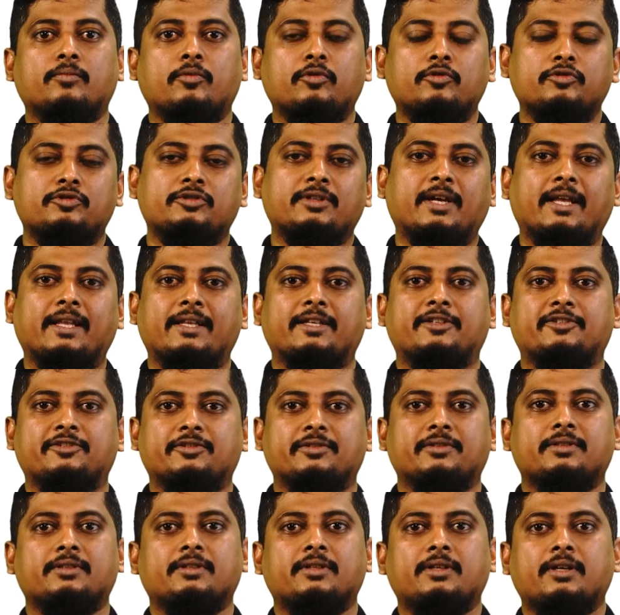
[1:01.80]
more
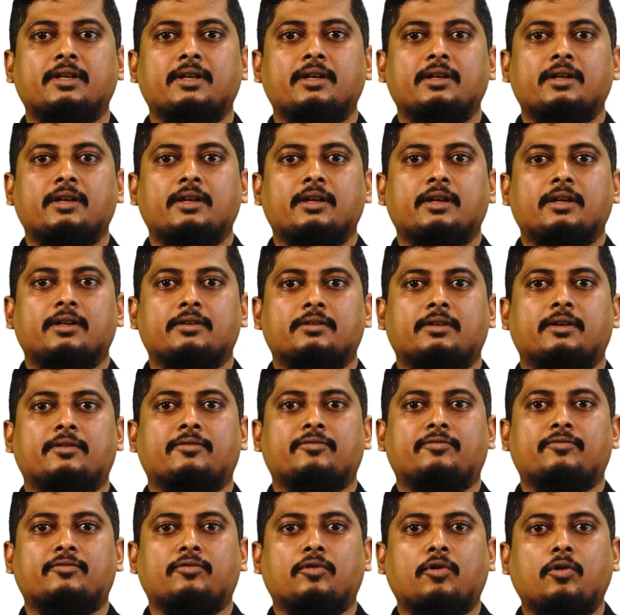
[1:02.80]
challenging. There are
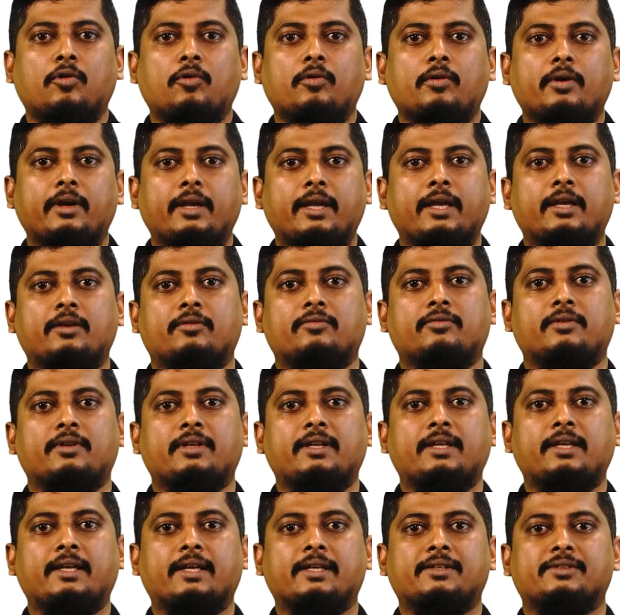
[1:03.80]
4
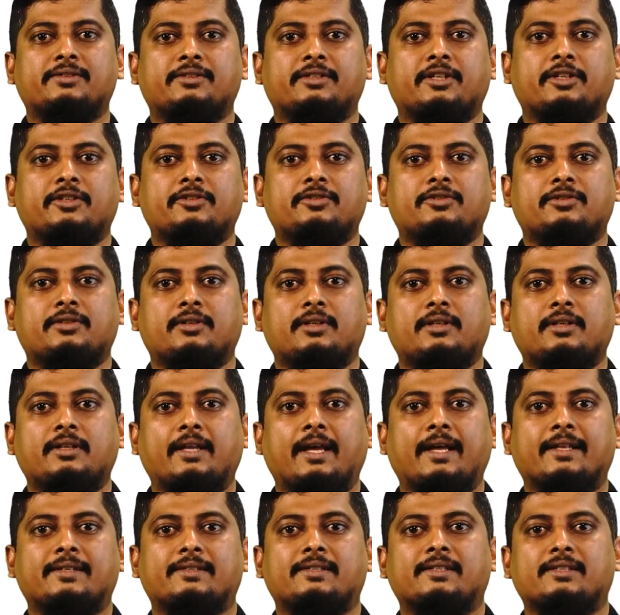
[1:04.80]
equally essential
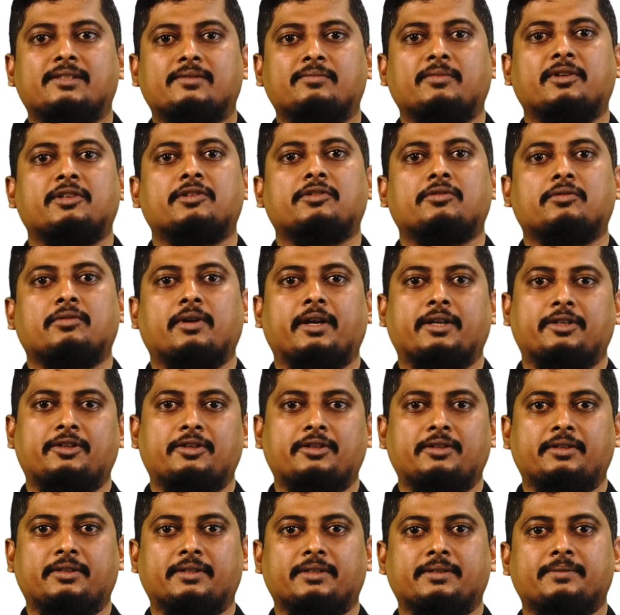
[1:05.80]
assessment
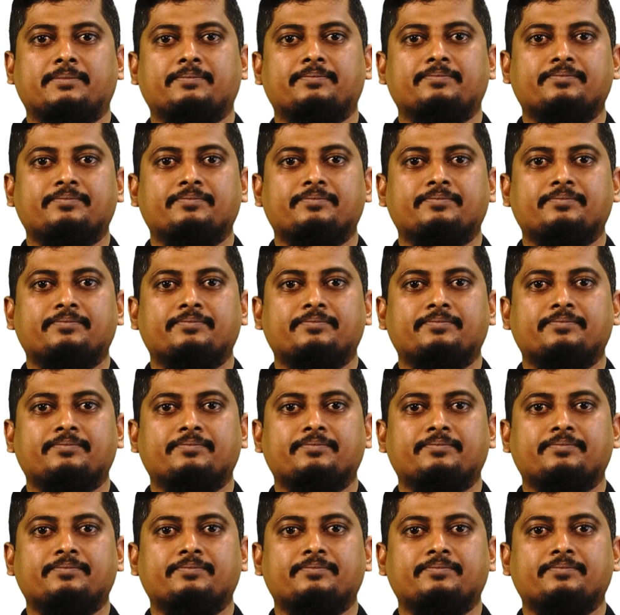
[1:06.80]
criteria: